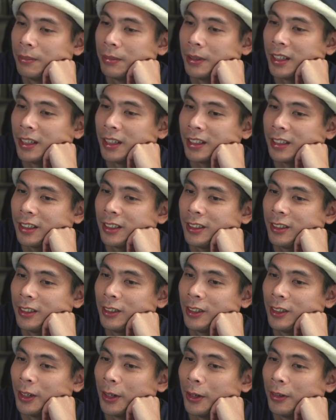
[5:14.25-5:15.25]
But
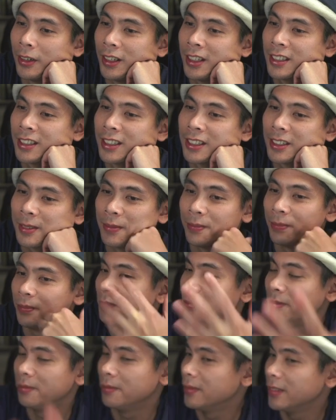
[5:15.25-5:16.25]
you know, it
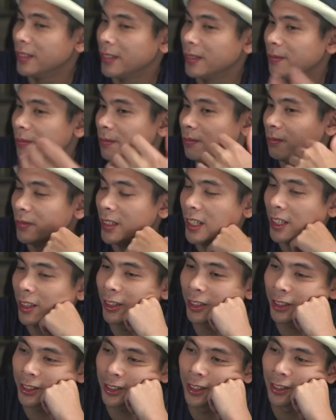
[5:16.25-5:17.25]

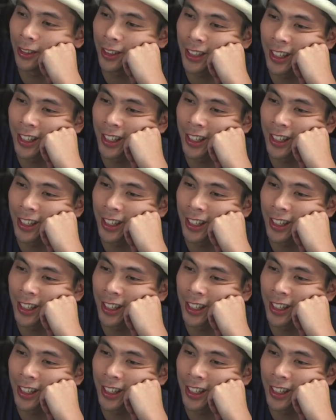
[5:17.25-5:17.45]
looks so